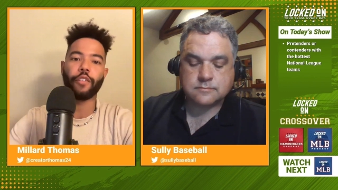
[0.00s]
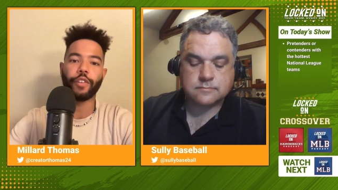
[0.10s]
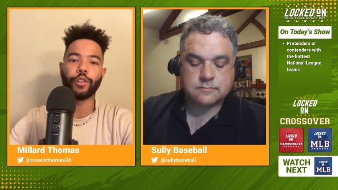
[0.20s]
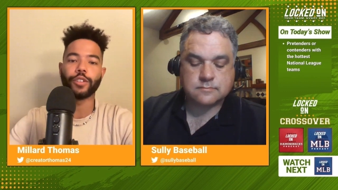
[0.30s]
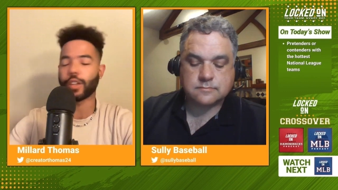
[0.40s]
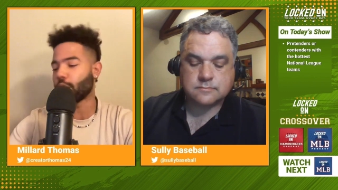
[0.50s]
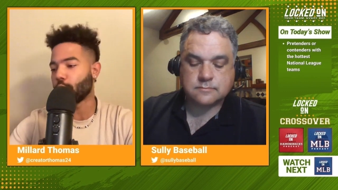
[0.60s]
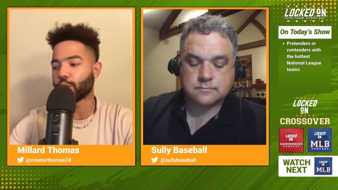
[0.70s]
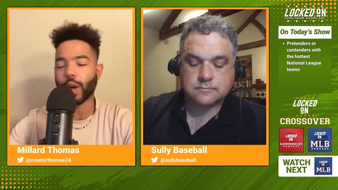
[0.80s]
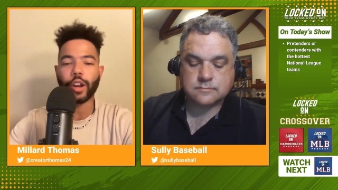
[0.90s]
Speaker 1: outfielders and
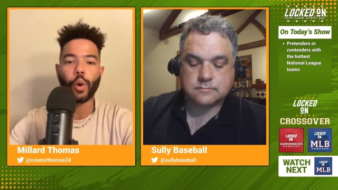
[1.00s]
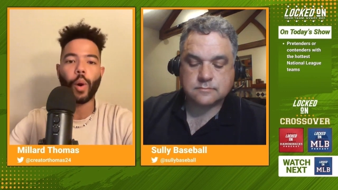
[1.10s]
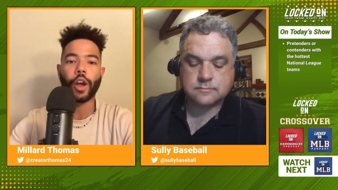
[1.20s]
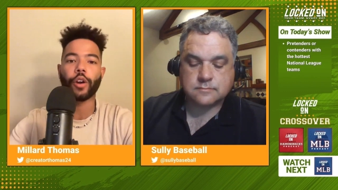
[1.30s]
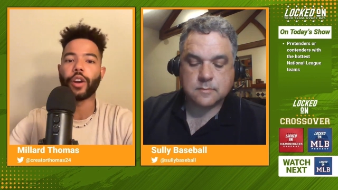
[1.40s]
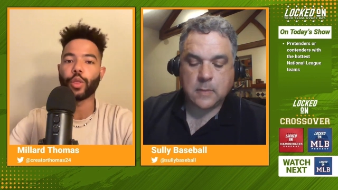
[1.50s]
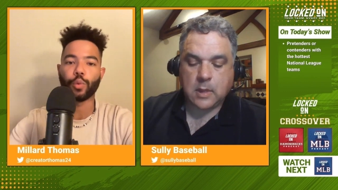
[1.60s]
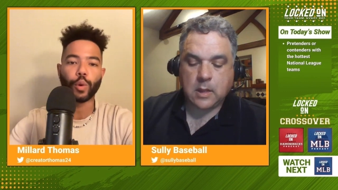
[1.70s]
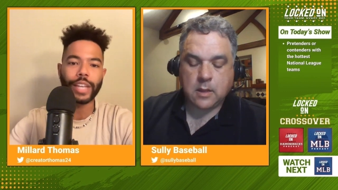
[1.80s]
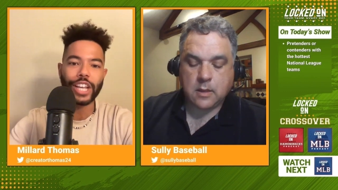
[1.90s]
go try to acquire another
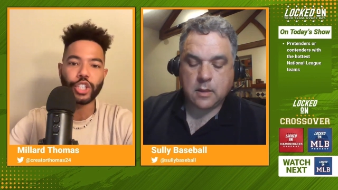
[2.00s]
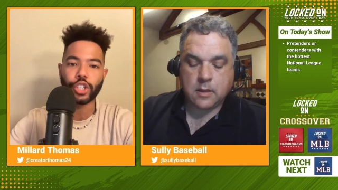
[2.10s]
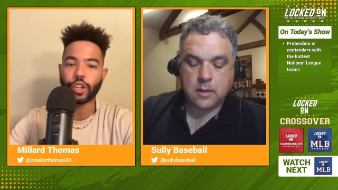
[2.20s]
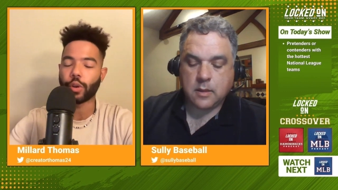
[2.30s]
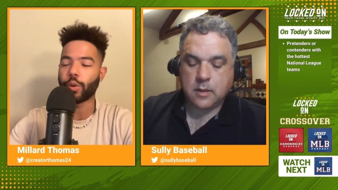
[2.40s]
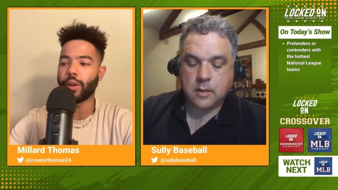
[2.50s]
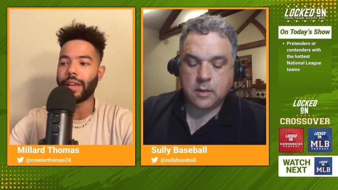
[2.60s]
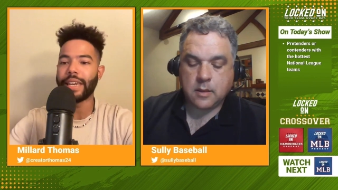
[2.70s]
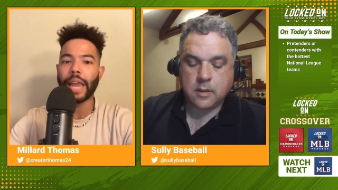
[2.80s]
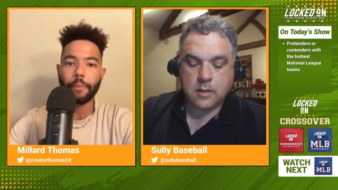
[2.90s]
rotational
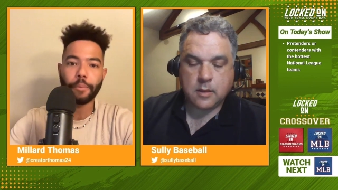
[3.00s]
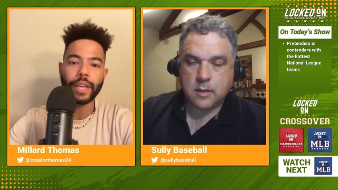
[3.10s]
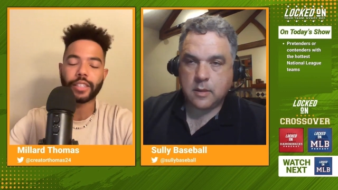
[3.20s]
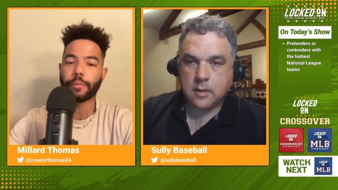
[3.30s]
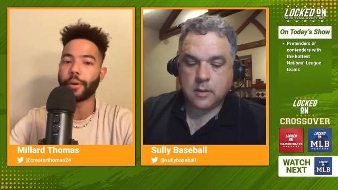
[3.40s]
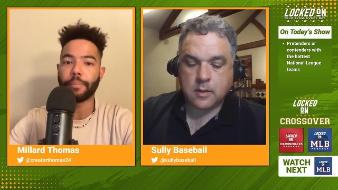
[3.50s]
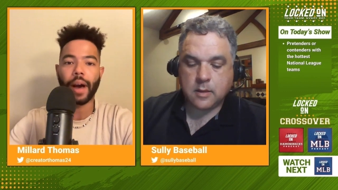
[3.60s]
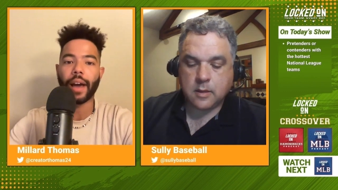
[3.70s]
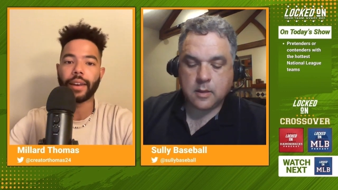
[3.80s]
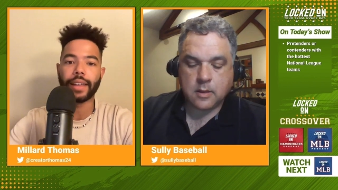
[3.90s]
depth piece to put
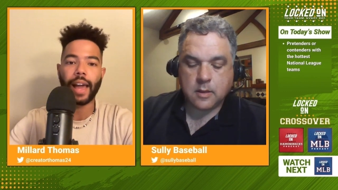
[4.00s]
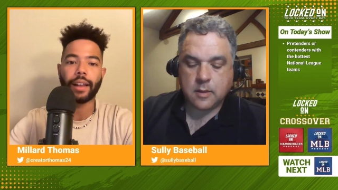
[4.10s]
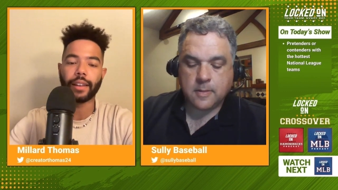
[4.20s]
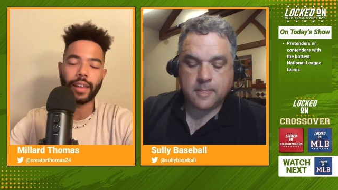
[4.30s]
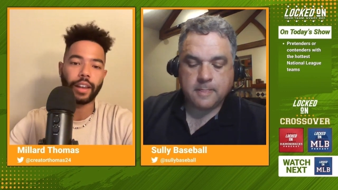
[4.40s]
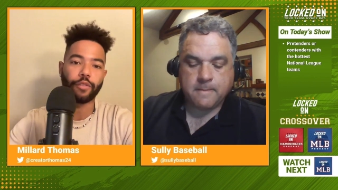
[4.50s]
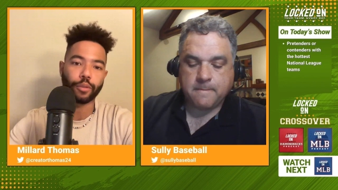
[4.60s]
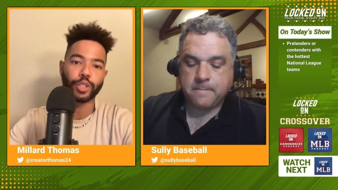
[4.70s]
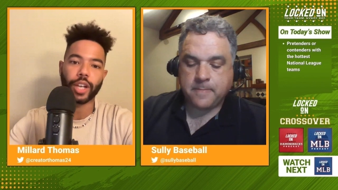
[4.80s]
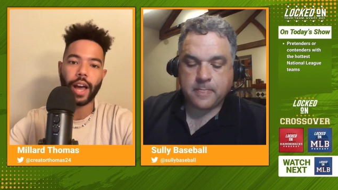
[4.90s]
behind a Gallen Kelly
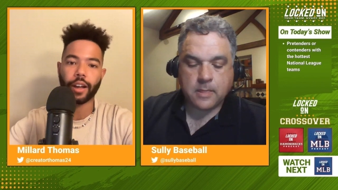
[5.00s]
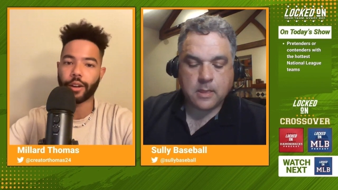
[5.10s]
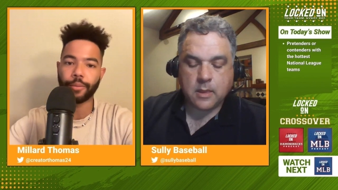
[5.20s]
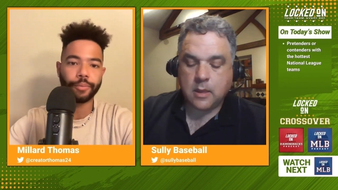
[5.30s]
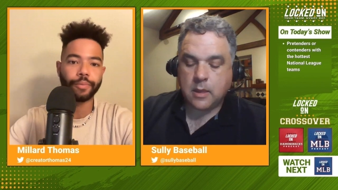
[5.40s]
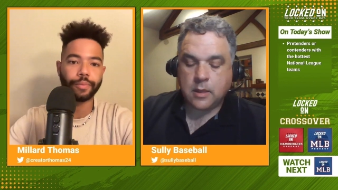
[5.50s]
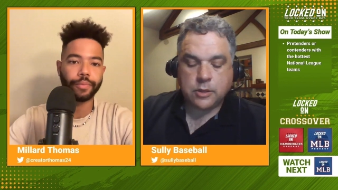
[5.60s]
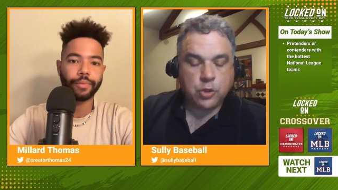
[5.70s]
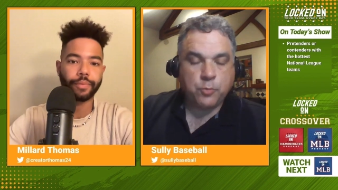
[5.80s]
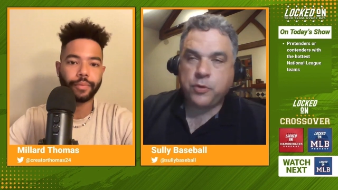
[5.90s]
from Chicago.
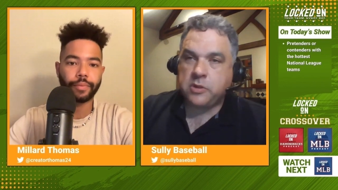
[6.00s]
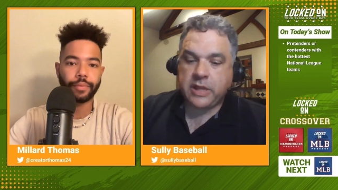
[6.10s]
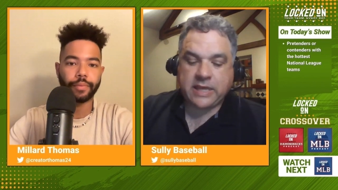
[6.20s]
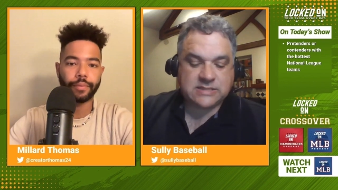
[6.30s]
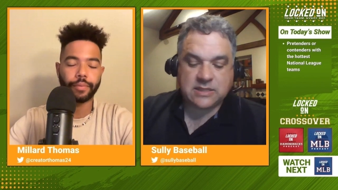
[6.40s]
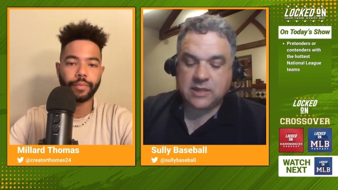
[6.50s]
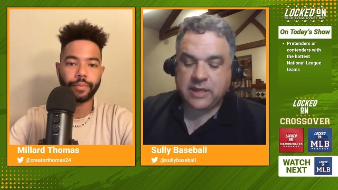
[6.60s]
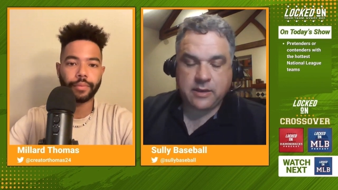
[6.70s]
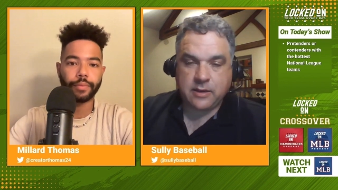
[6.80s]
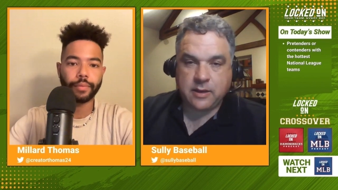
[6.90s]
Speaker 2: You put Lance
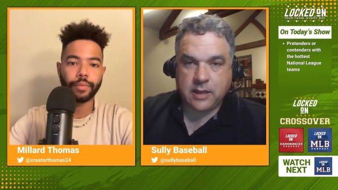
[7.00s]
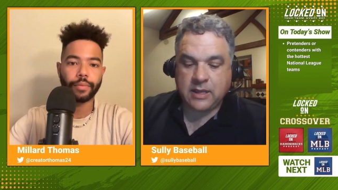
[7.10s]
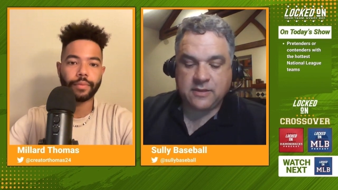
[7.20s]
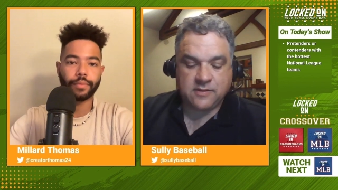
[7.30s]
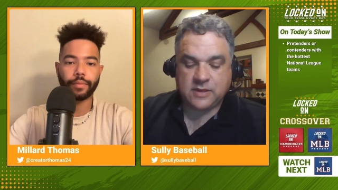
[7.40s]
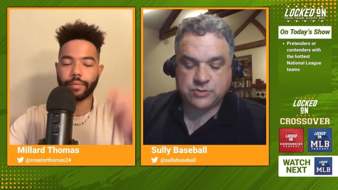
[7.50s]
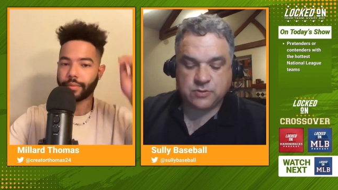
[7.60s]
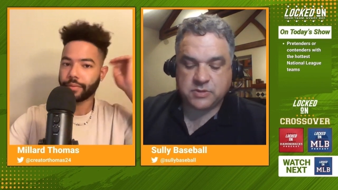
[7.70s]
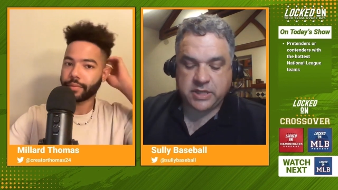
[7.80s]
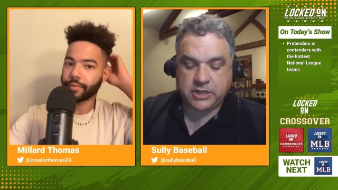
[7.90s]
Lynn into this
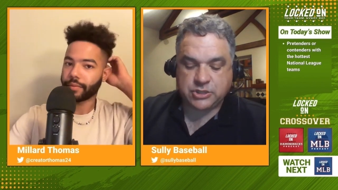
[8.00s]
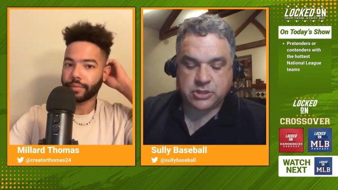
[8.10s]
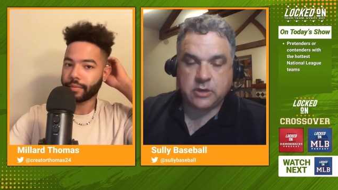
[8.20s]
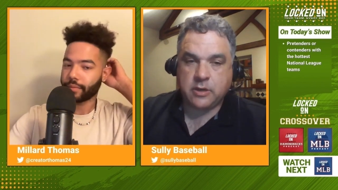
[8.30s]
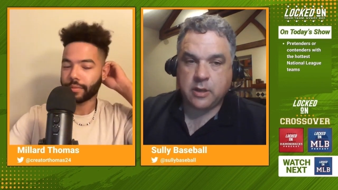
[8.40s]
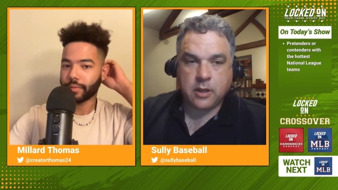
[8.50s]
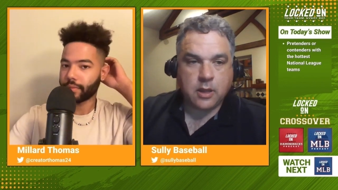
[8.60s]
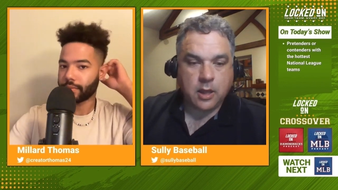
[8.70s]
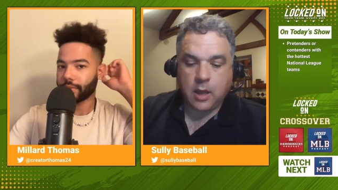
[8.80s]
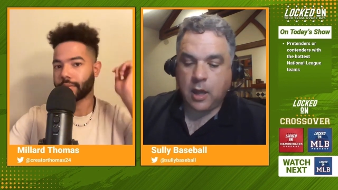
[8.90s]
rotation,
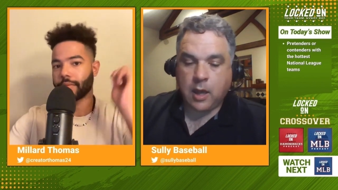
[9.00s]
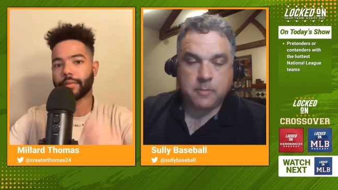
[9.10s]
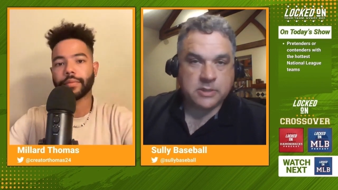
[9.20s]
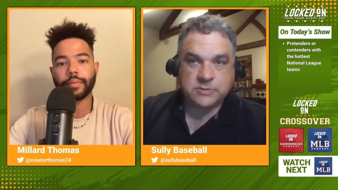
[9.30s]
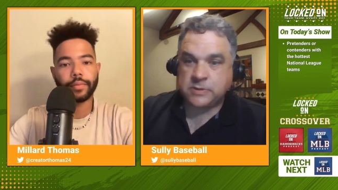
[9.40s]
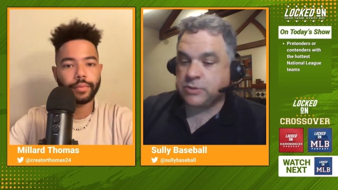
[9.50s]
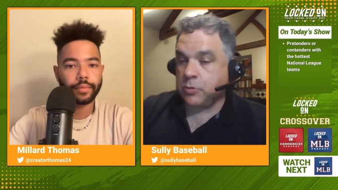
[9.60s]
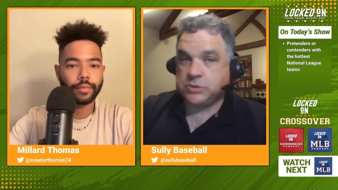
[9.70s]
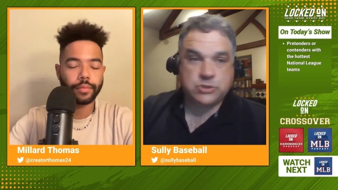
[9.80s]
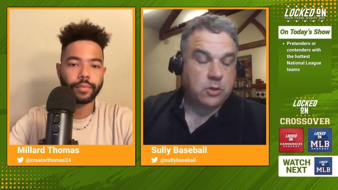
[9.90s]
um, especially what
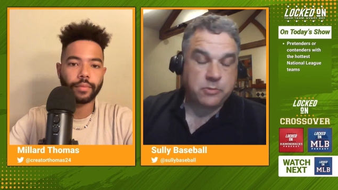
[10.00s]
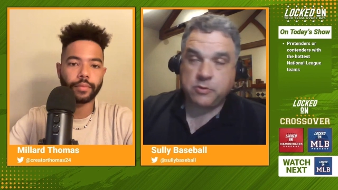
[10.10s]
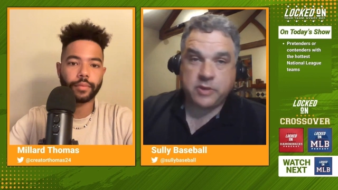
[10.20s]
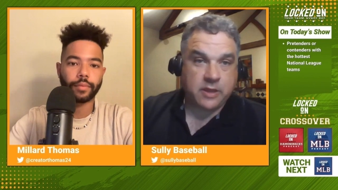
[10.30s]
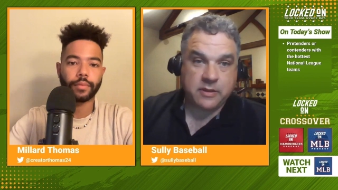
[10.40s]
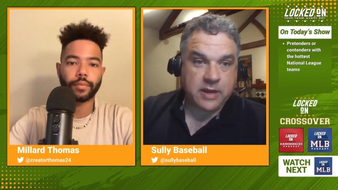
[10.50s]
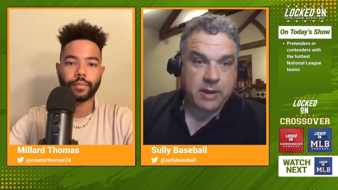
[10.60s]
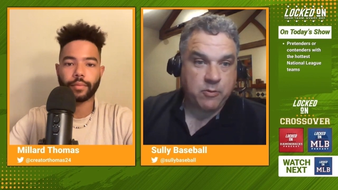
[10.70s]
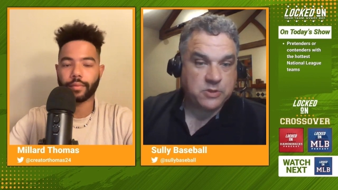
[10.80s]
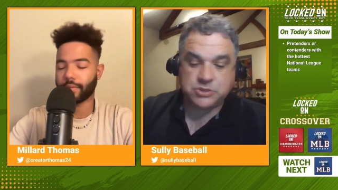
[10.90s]
we saw him do the other day
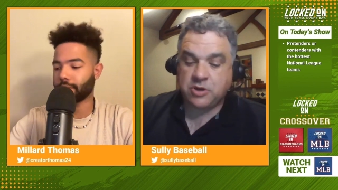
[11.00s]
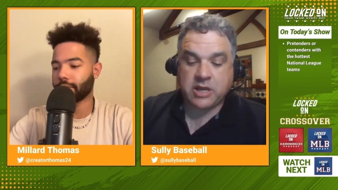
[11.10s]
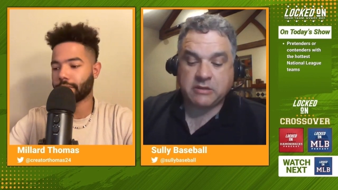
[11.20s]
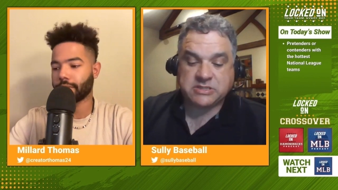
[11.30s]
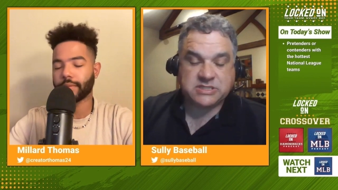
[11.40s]
where he struck out